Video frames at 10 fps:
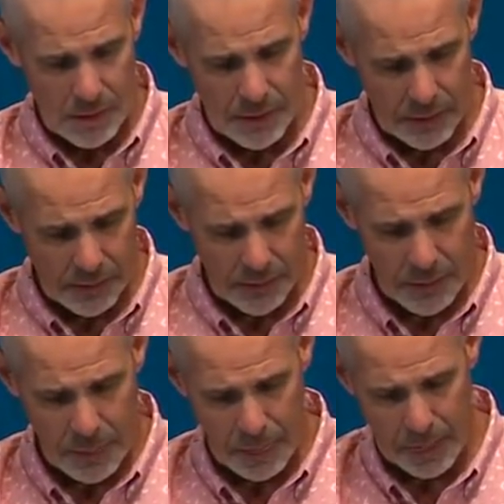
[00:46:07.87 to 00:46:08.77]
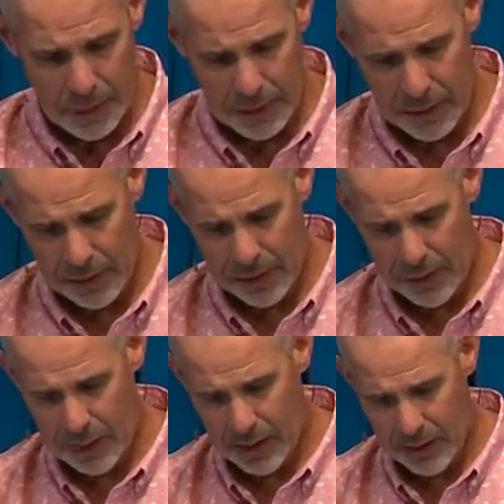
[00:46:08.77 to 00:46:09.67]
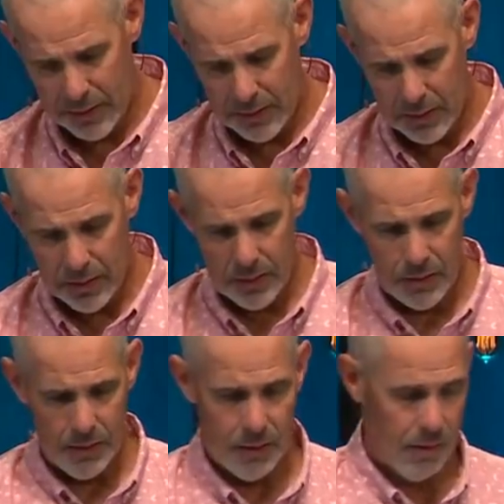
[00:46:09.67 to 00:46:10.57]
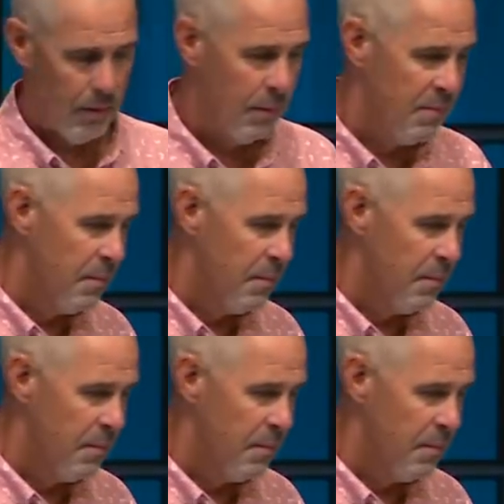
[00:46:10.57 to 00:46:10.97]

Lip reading: (no one is talking)